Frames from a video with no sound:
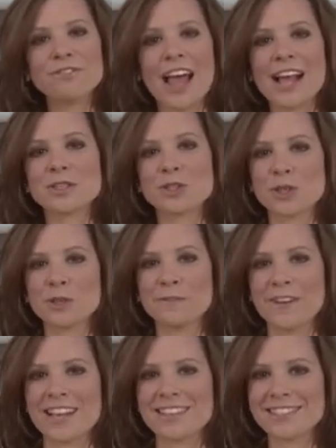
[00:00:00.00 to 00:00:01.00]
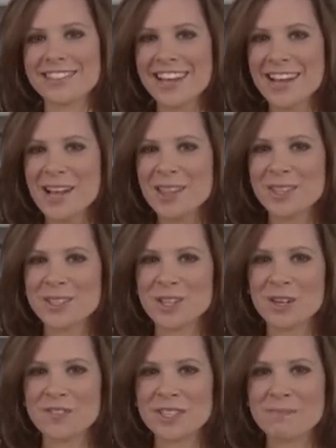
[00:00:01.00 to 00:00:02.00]
flat surface. The
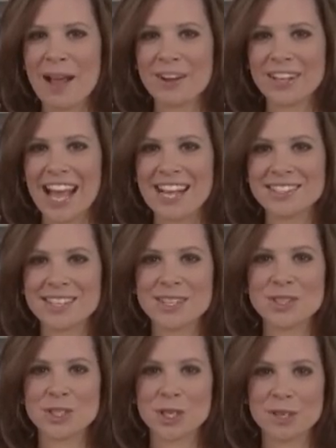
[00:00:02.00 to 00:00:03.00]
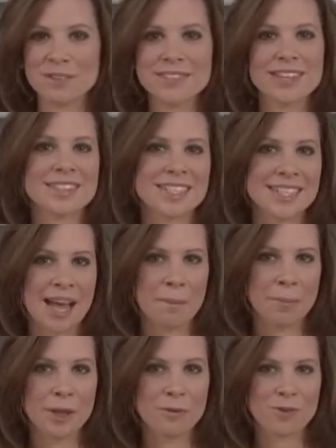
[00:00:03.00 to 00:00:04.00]
surface mount gasket serves as a
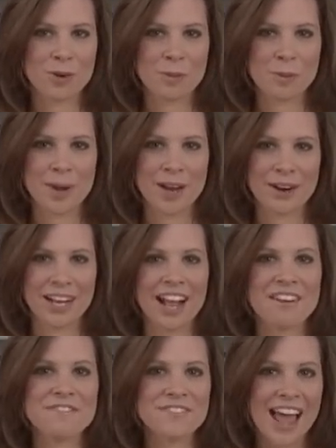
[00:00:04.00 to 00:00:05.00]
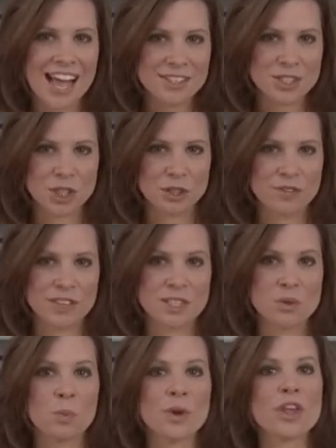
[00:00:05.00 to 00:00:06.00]
template for preparing a flat
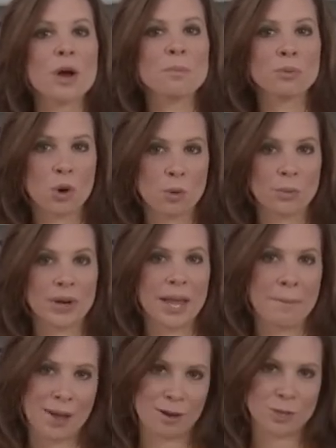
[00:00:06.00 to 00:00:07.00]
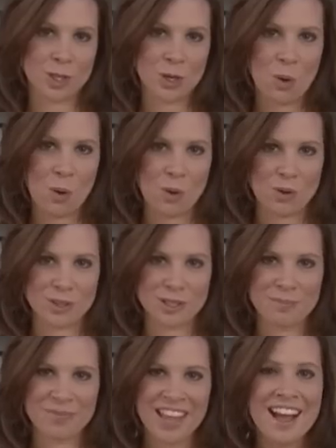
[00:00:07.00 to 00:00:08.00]
surface with appropriate mounting
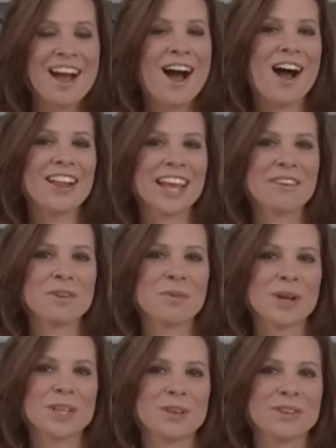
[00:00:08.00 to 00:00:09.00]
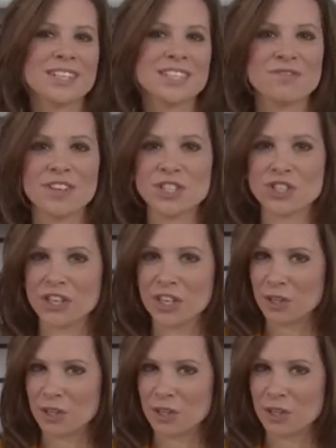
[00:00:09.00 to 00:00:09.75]
holes. All AV1 units feature a